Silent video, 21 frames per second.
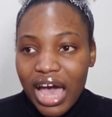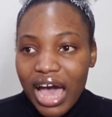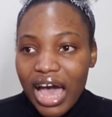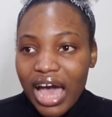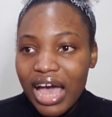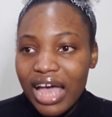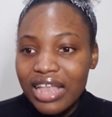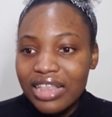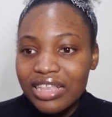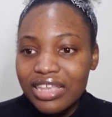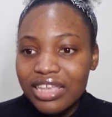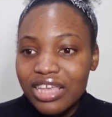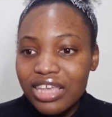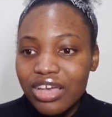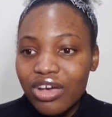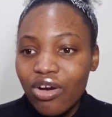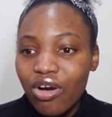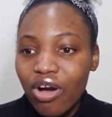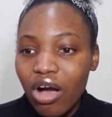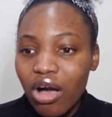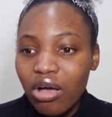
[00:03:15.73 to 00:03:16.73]
and he
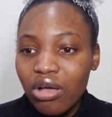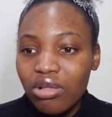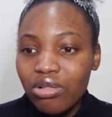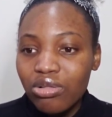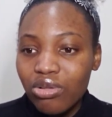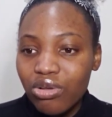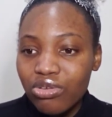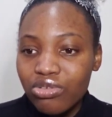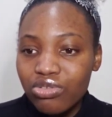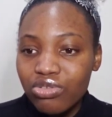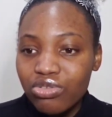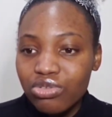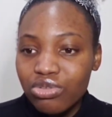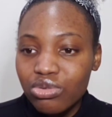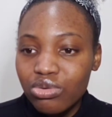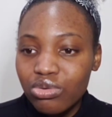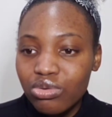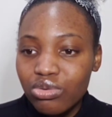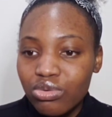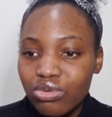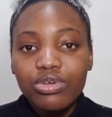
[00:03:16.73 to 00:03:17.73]
got close
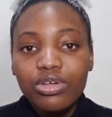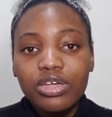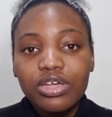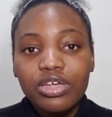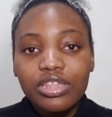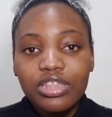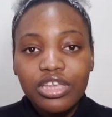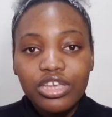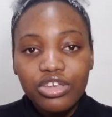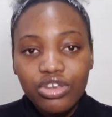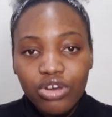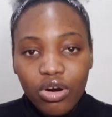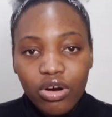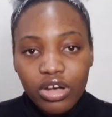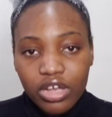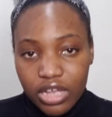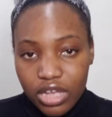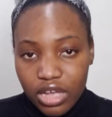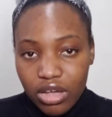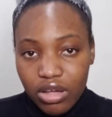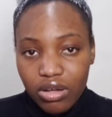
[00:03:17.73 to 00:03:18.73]
to the
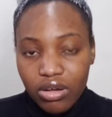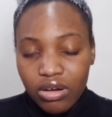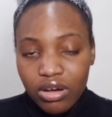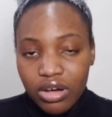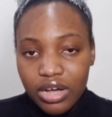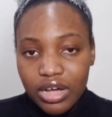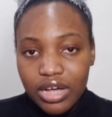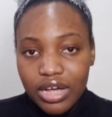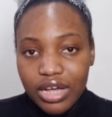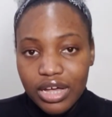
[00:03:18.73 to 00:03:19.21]
young girl